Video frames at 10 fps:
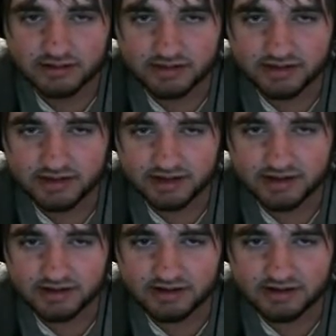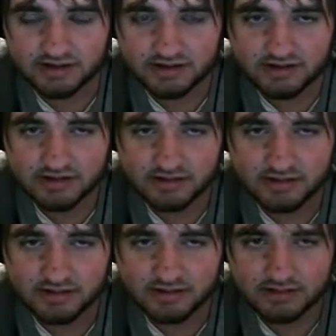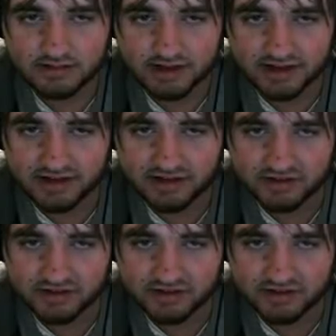then I needed to